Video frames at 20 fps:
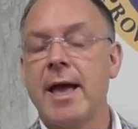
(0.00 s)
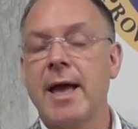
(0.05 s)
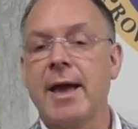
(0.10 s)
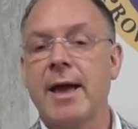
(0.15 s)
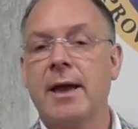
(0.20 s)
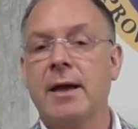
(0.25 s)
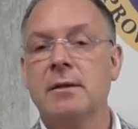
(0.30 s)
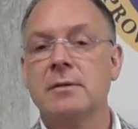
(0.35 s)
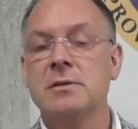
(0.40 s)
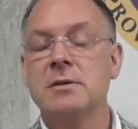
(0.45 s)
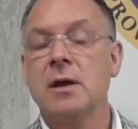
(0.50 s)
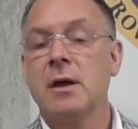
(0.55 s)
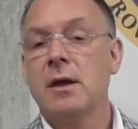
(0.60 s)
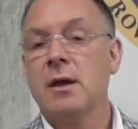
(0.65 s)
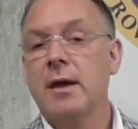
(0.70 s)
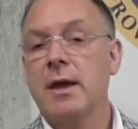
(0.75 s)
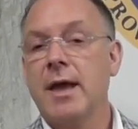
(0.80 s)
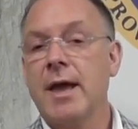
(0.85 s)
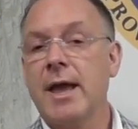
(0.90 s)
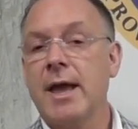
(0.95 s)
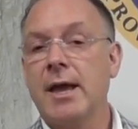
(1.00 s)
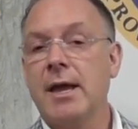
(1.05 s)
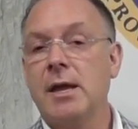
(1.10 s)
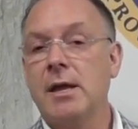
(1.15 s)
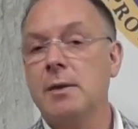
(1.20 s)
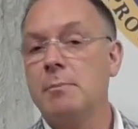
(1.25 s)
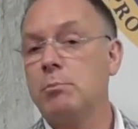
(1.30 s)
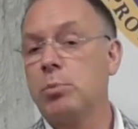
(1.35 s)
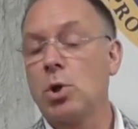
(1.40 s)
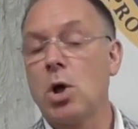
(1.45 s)
and
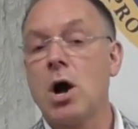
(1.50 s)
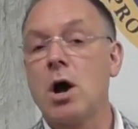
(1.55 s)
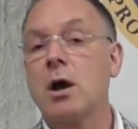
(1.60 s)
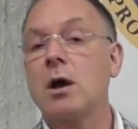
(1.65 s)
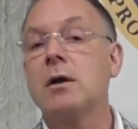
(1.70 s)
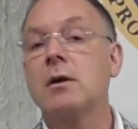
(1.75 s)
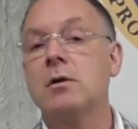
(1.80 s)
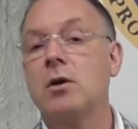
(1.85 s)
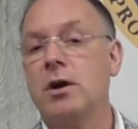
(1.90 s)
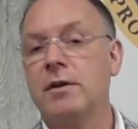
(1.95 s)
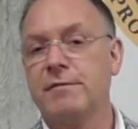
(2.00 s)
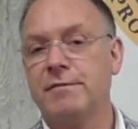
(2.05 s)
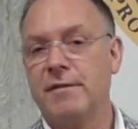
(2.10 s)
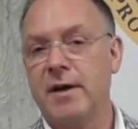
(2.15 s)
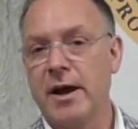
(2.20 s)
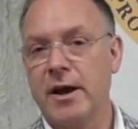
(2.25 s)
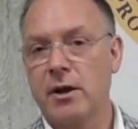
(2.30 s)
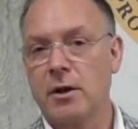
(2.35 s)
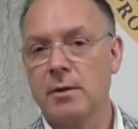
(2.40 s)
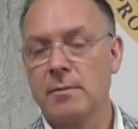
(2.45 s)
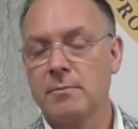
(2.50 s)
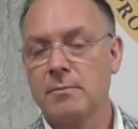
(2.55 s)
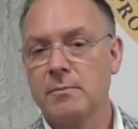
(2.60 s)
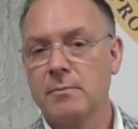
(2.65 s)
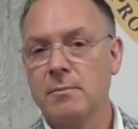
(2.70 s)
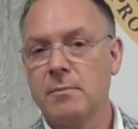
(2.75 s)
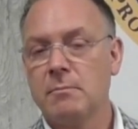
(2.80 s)
a block on fire,